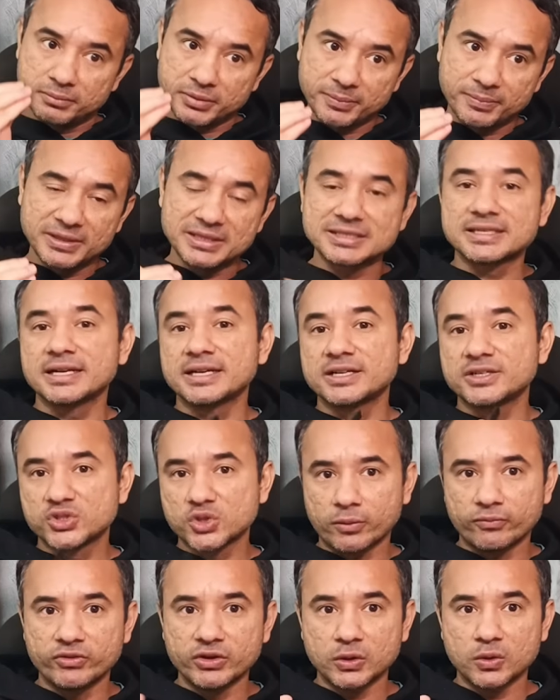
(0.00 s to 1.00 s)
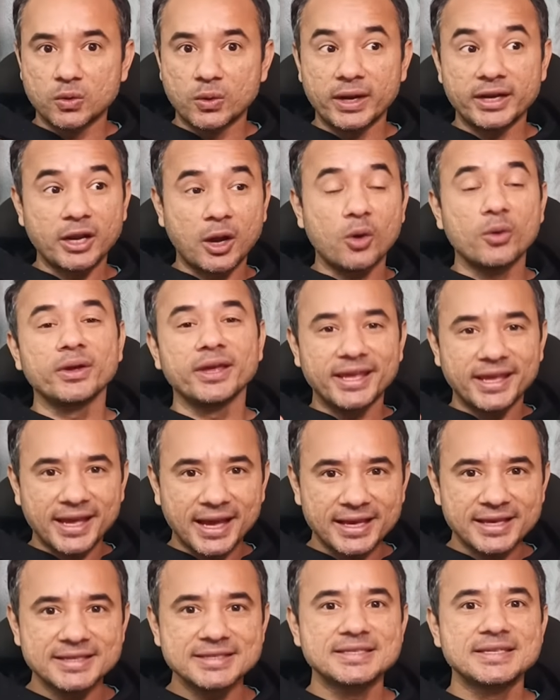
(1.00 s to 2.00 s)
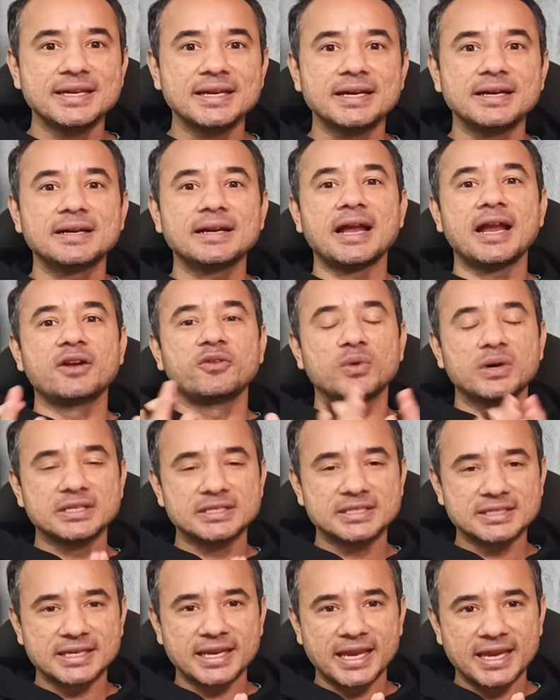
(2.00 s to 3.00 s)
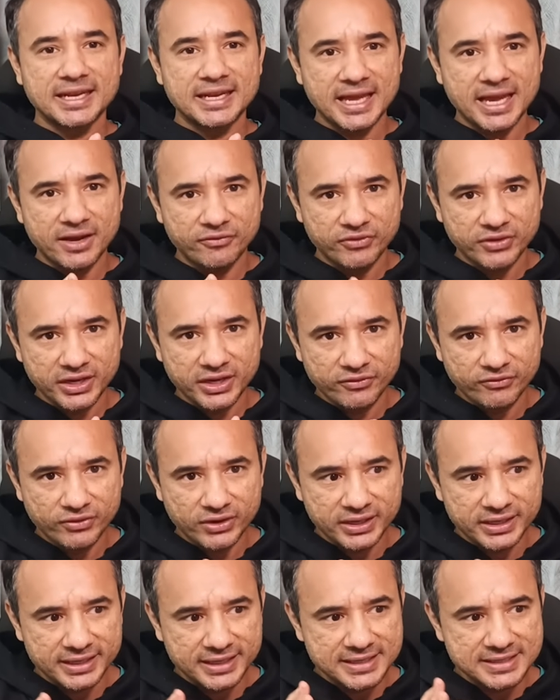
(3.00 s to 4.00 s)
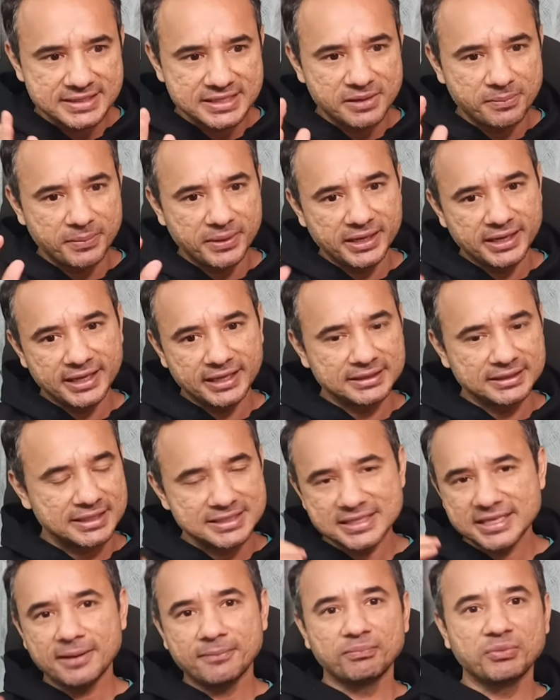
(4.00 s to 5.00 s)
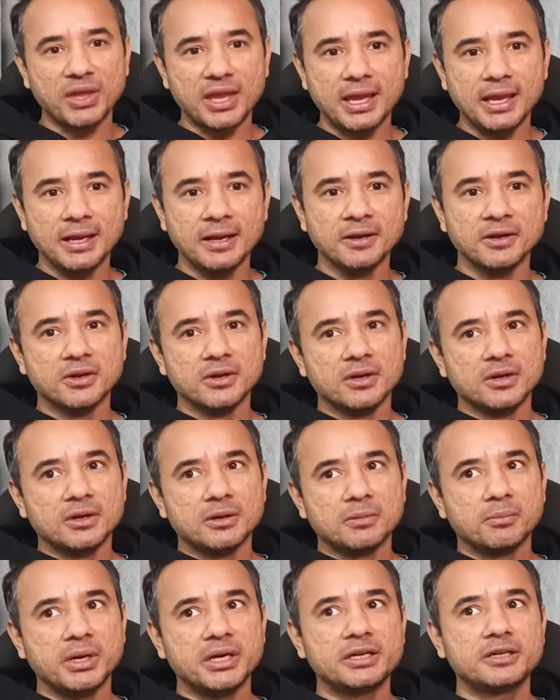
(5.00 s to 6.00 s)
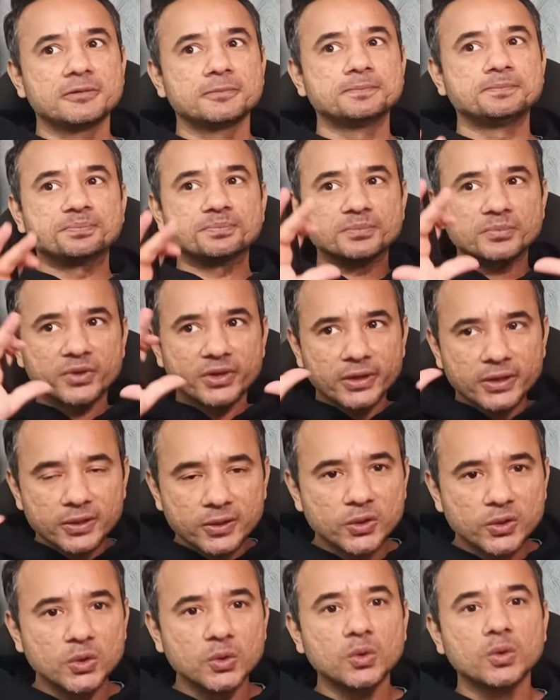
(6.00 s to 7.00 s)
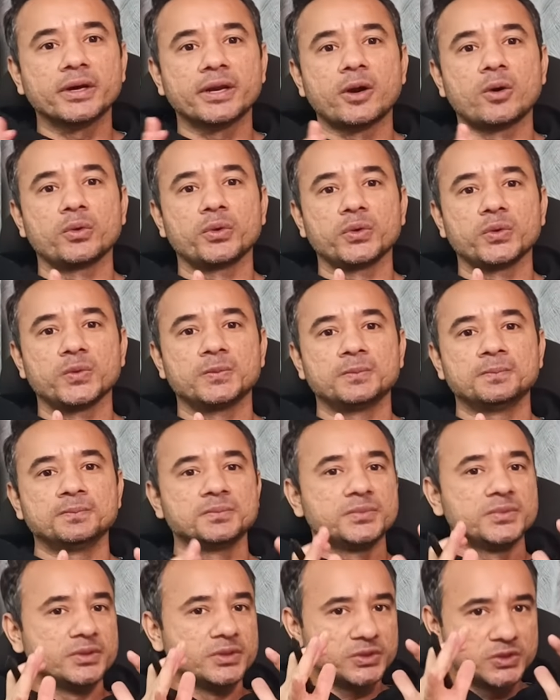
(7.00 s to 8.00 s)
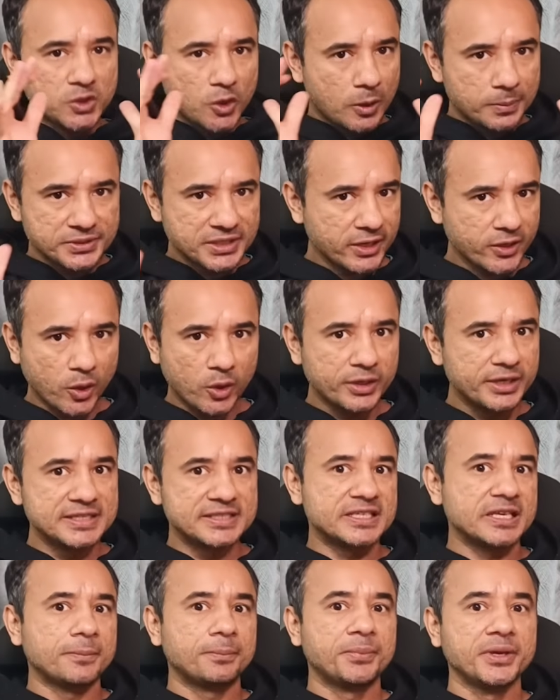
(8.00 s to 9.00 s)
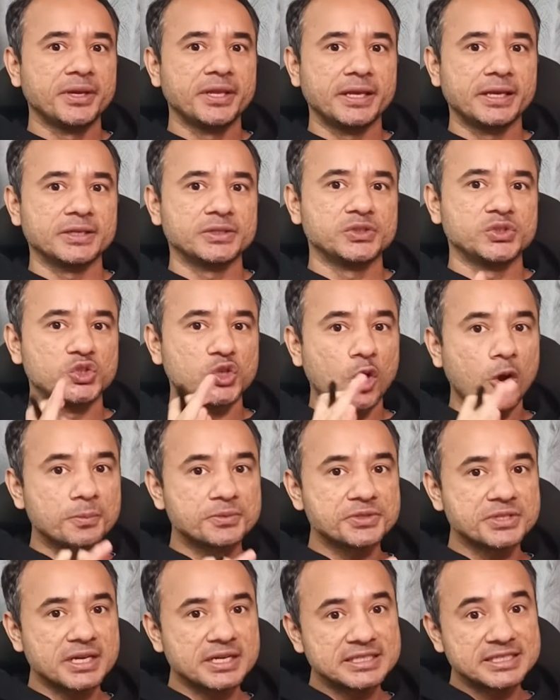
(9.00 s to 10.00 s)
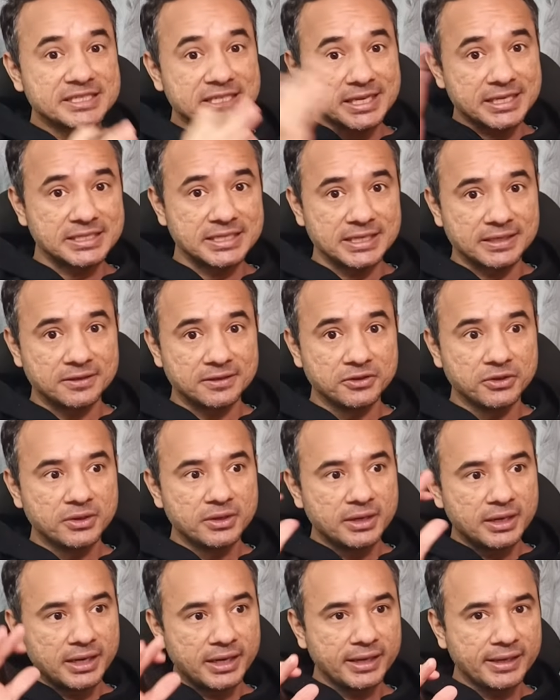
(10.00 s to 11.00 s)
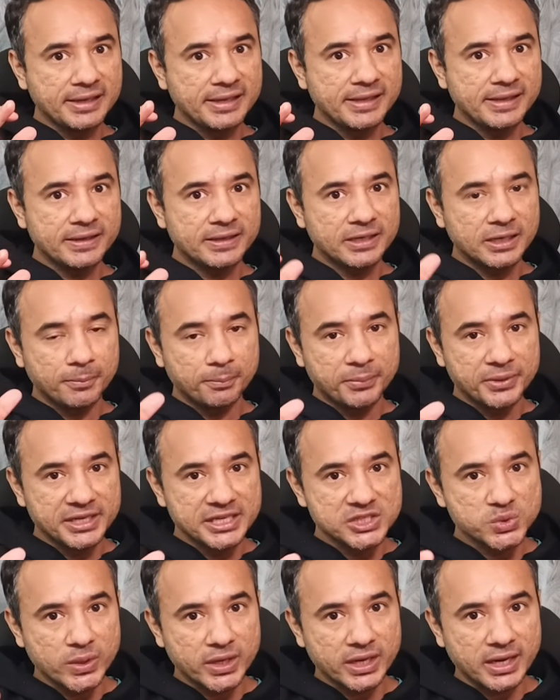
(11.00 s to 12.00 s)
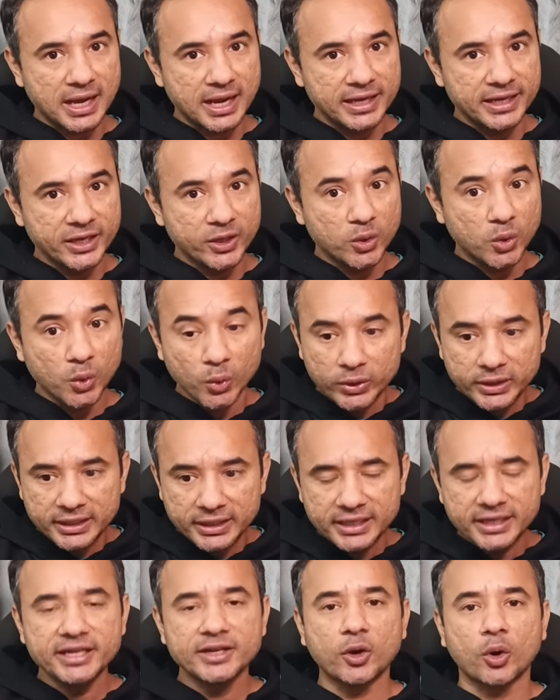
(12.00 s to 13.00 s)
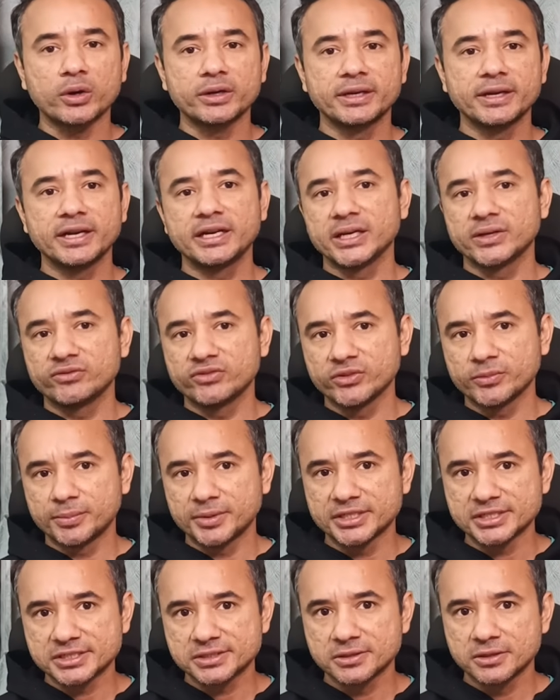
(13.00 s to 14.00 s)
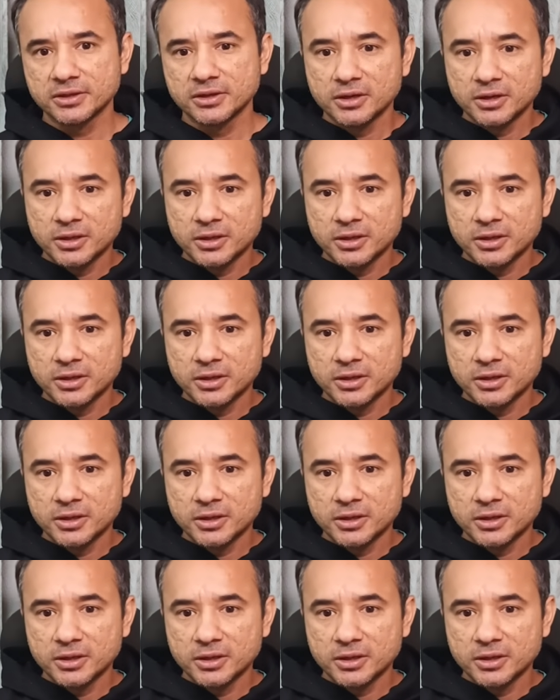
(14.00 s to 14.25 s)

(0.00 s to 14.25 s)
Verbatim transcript: people said job will go and now ai is there and once again everyone is repeating the same thing but look around you jobs are not disappearing, jobs are changing. Earlier, companies were hiring only .NET developers,